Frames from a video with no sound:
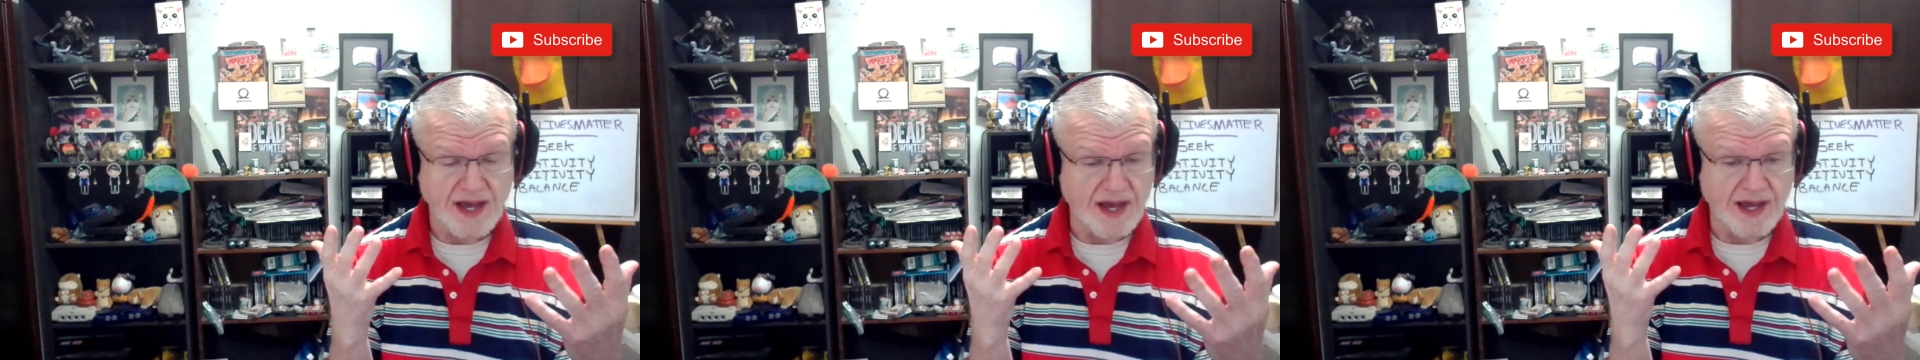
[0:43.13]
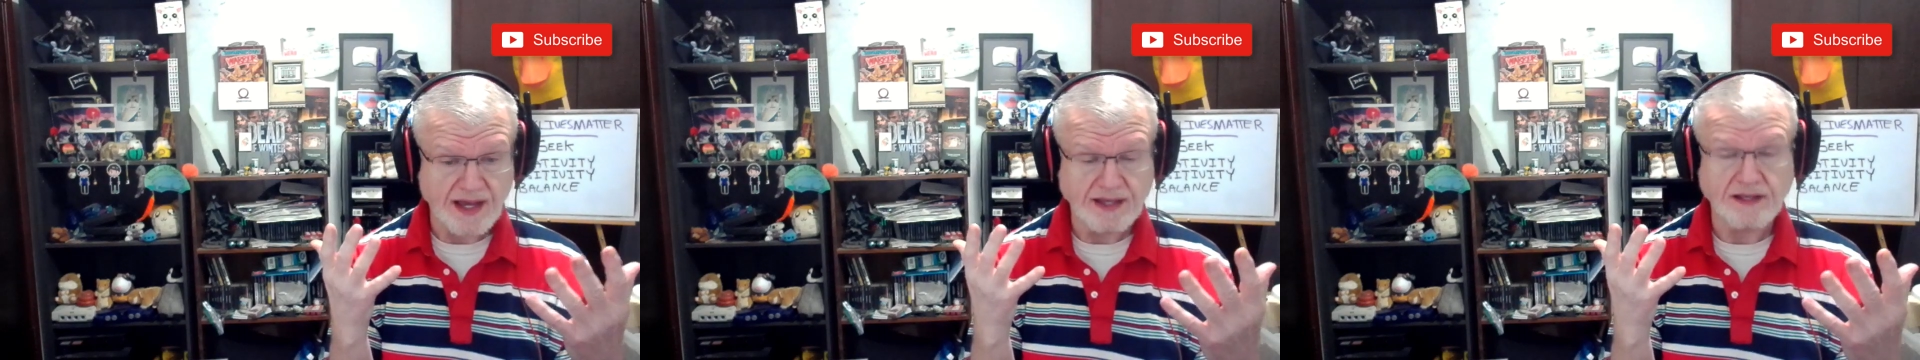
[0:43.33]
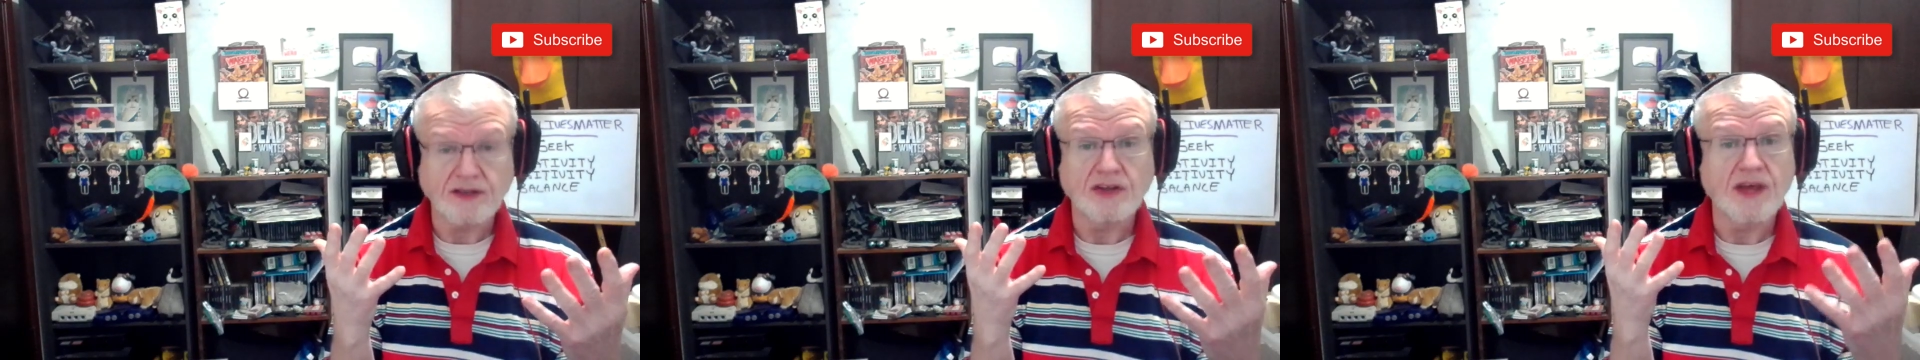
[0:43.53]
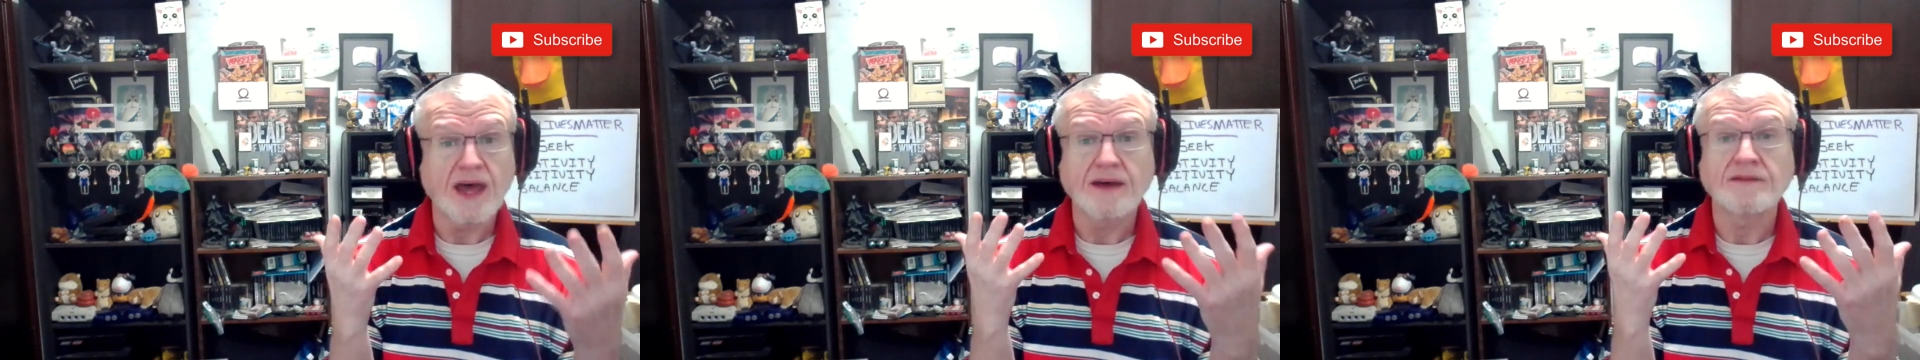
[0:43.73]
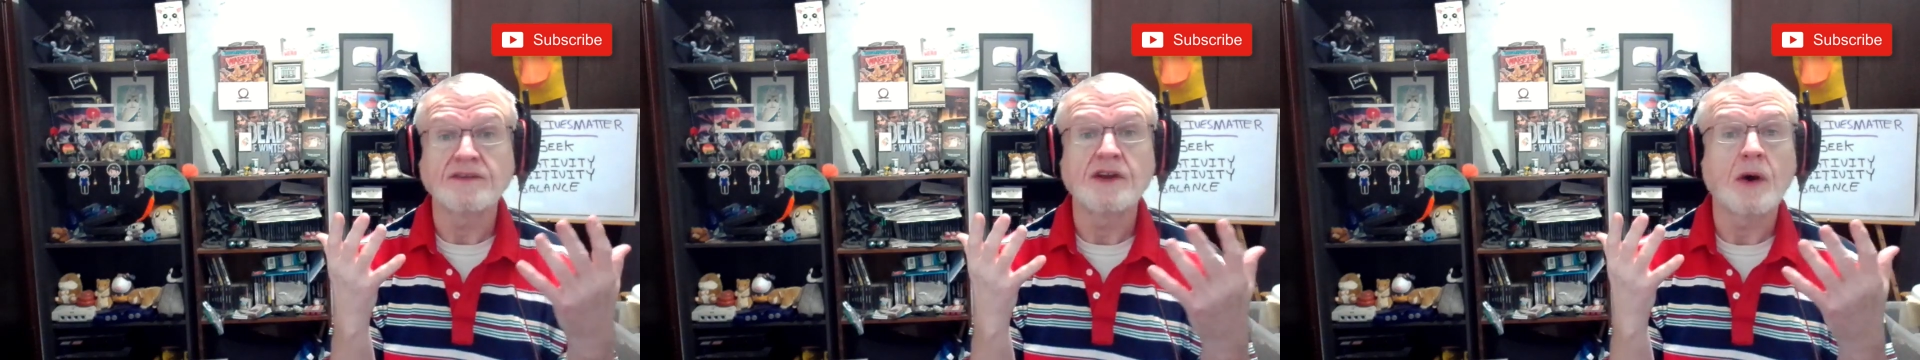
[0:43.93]
I
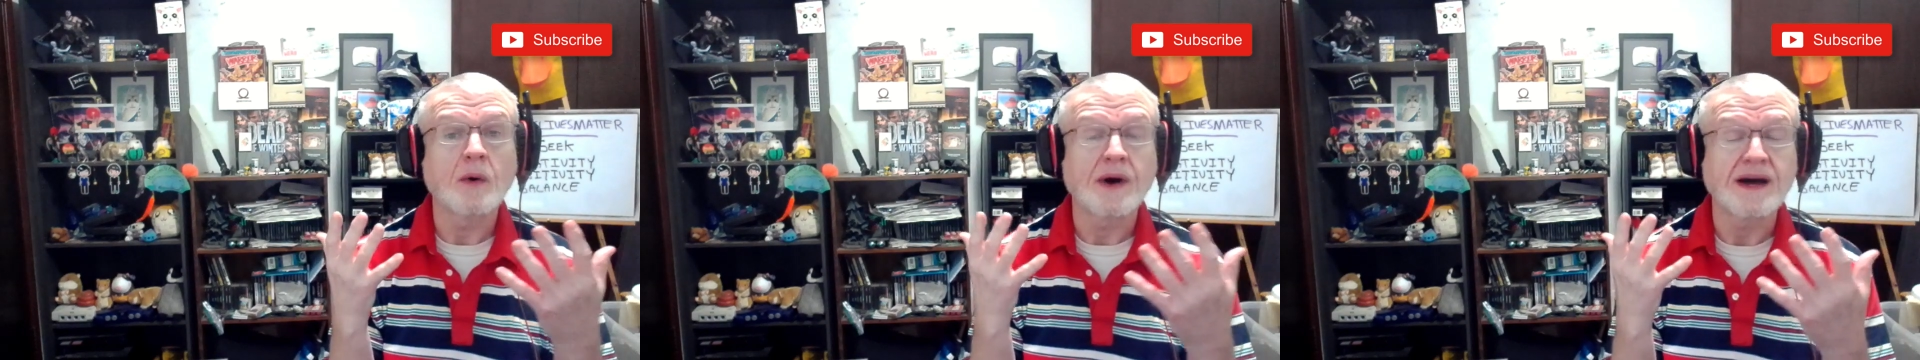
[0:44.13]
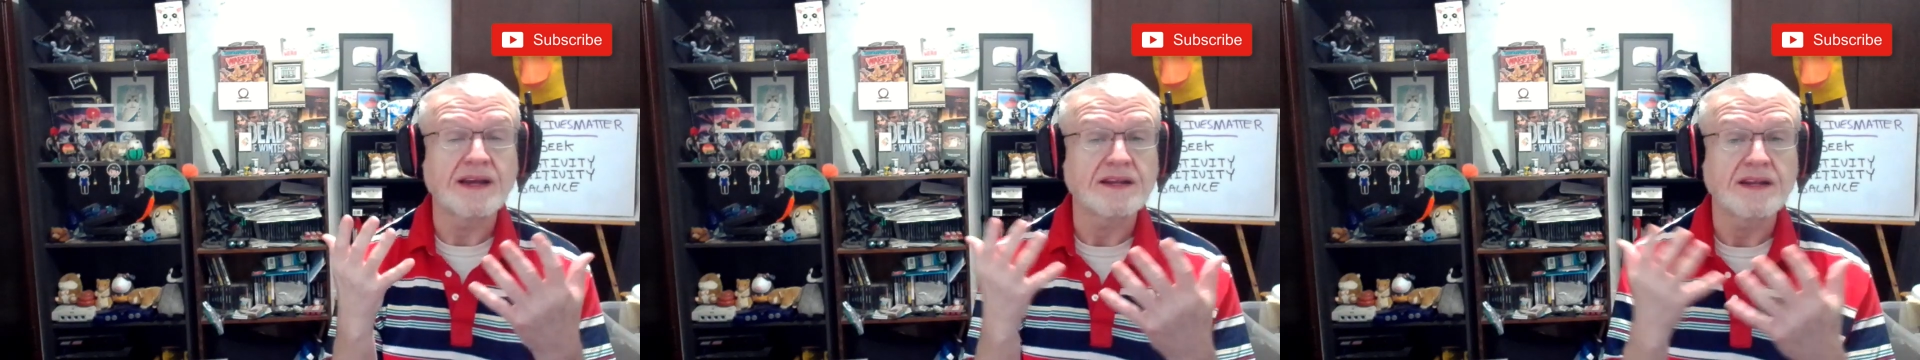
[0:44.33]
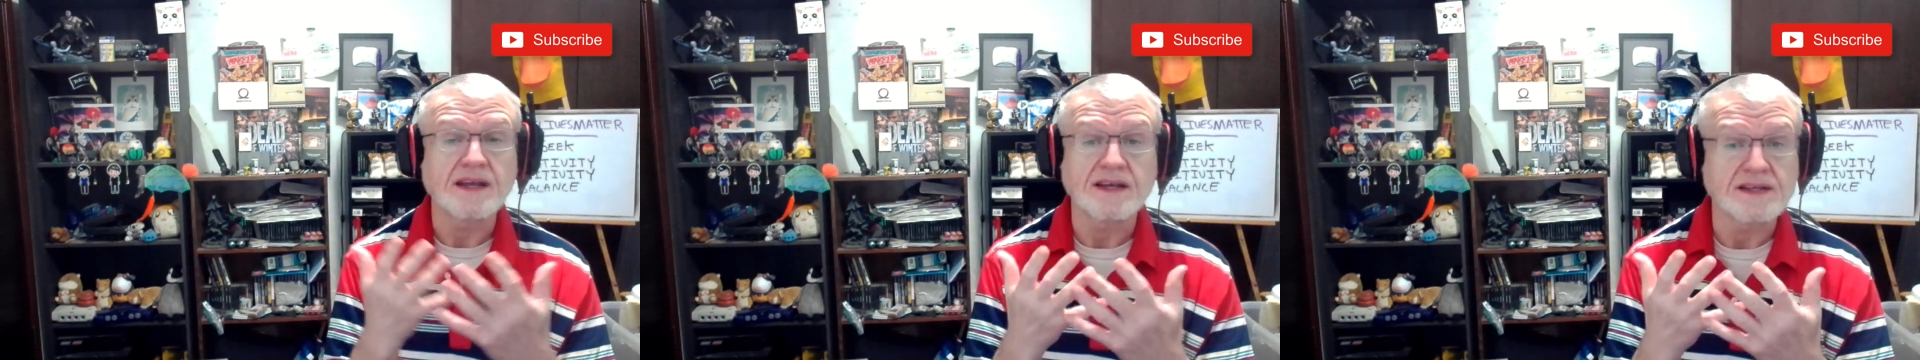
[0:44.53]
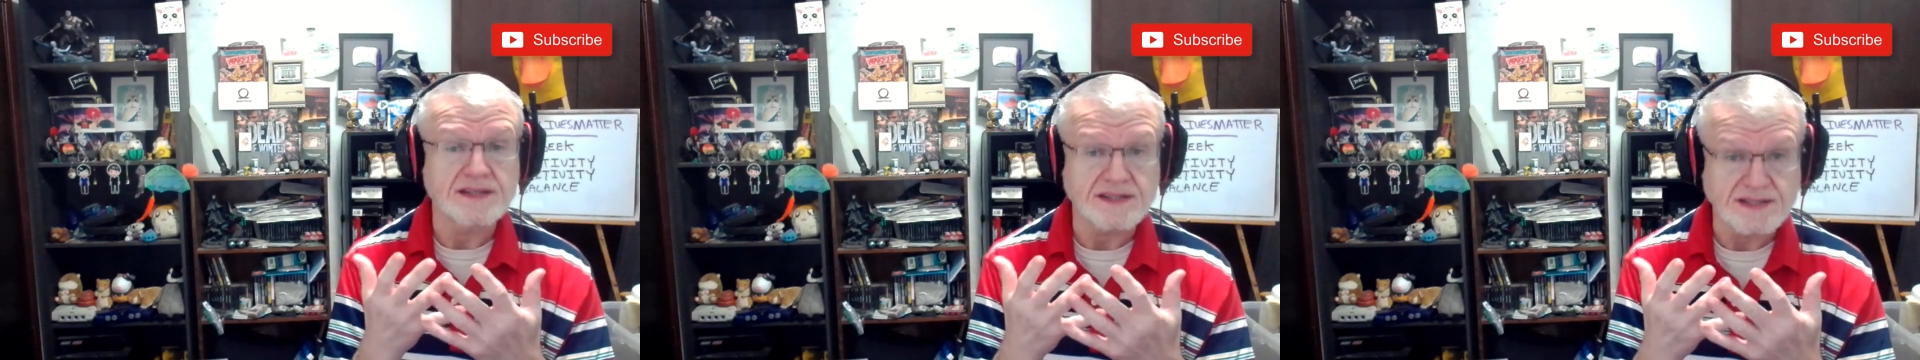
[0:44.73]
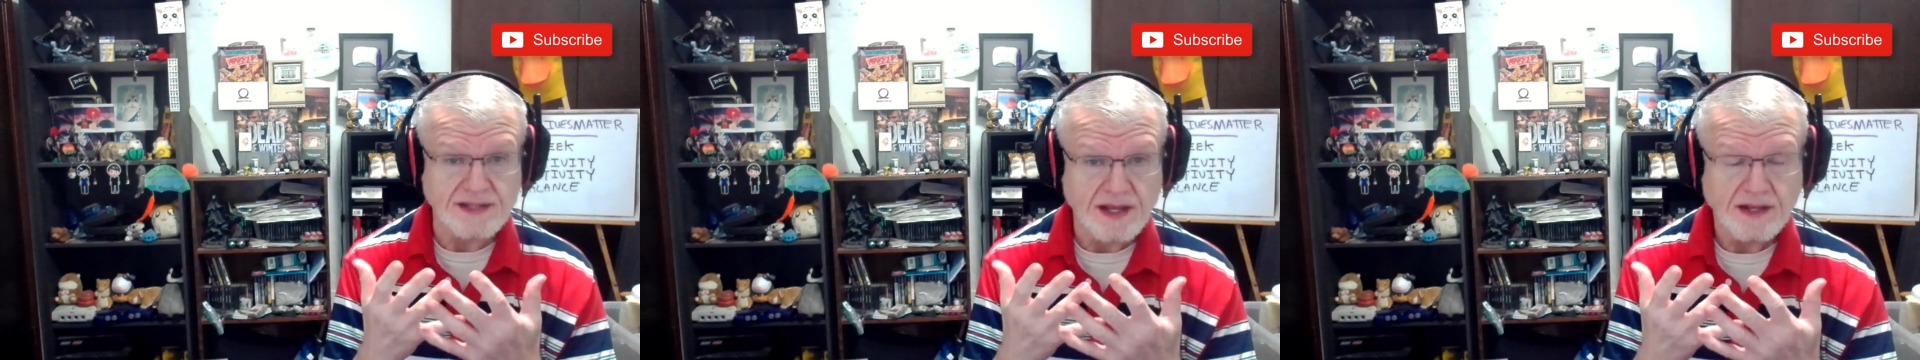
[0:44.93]
have no
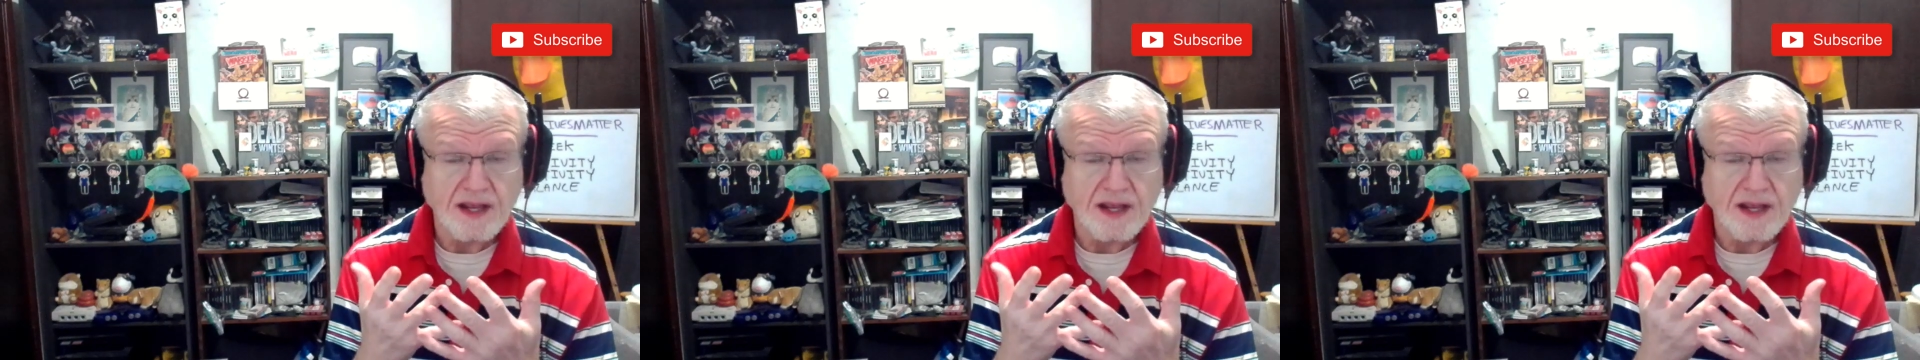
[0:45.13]
ideas.